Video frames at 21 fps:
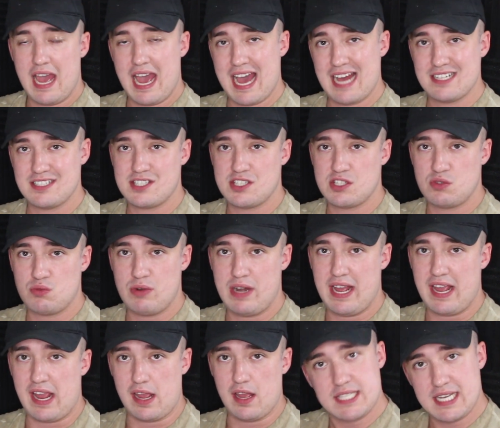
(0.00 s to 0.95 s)
Addison
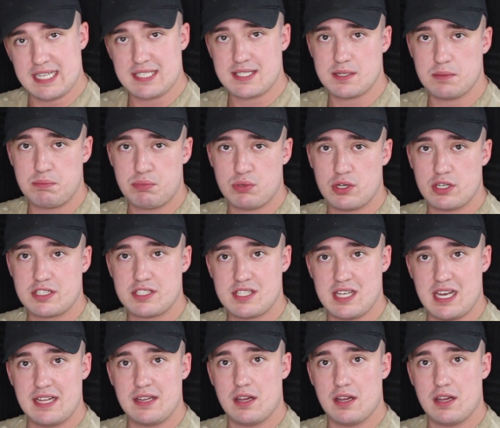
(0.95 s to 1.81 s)
Rae, Tessa Brooks,